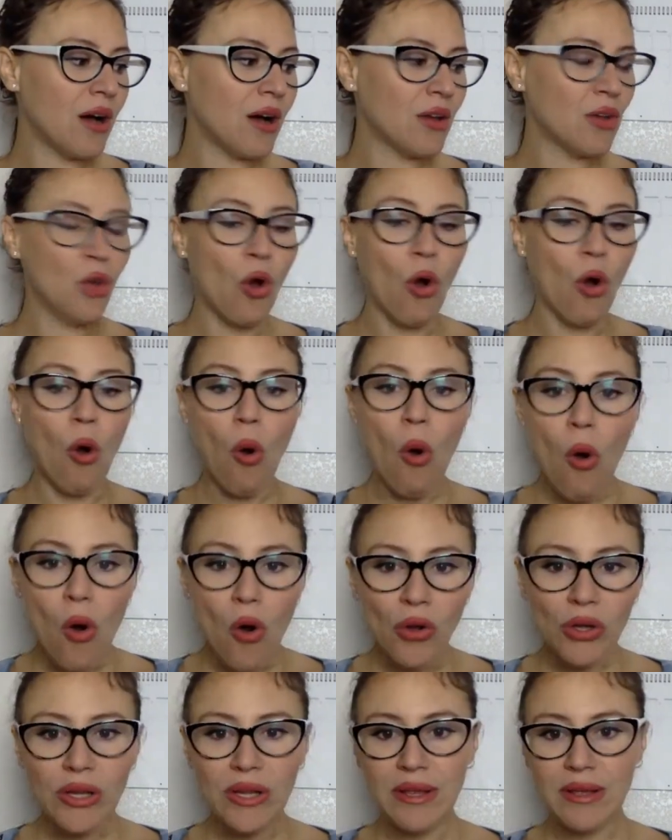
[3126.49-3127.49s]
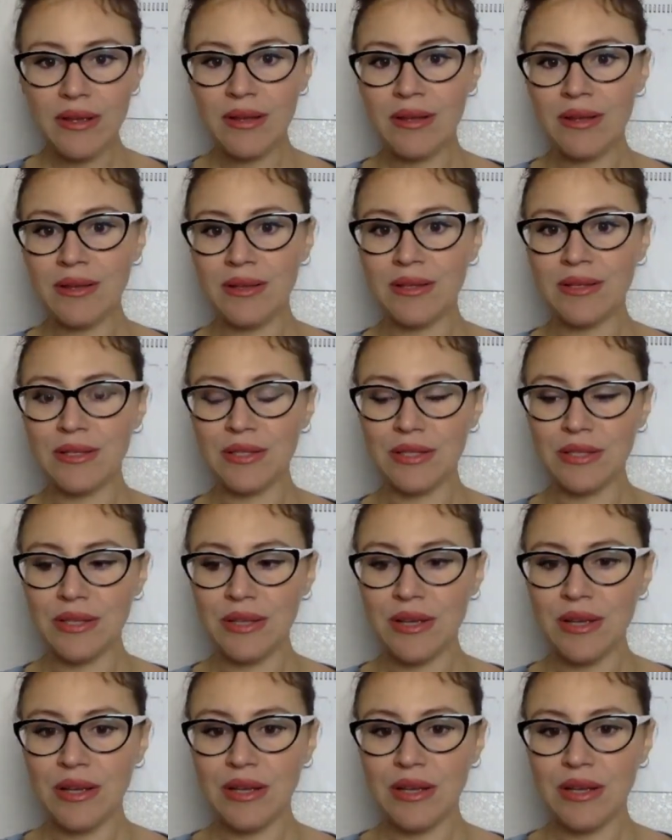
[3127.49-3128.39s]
your audience,